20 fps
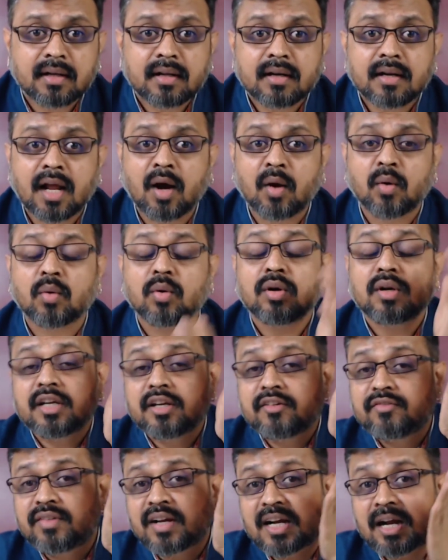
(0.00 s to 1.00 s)
Now,
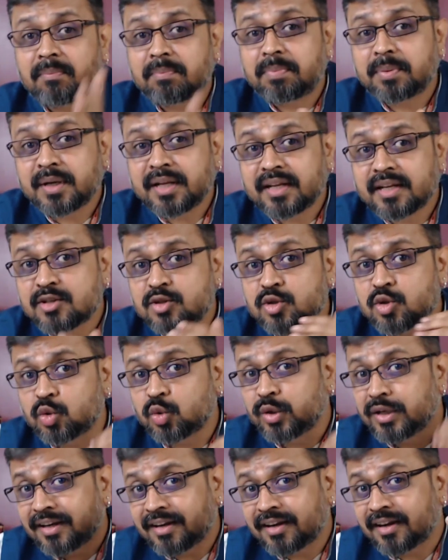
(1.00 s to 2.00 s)
if the company is
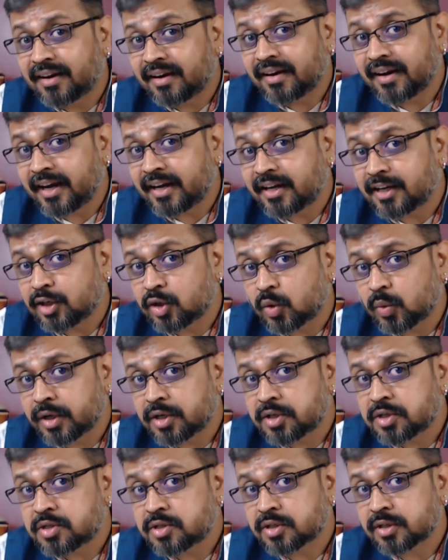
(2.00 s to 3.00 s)
doing great
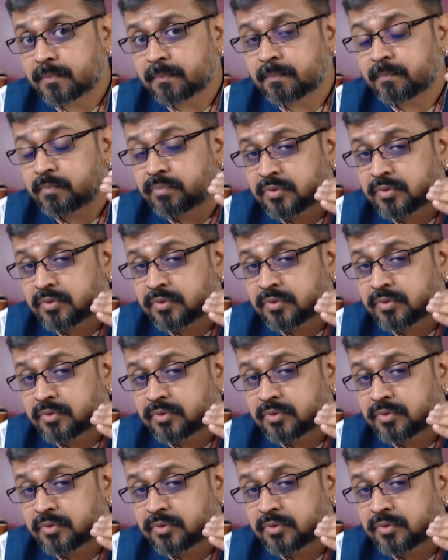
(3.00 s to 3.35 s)
innovation,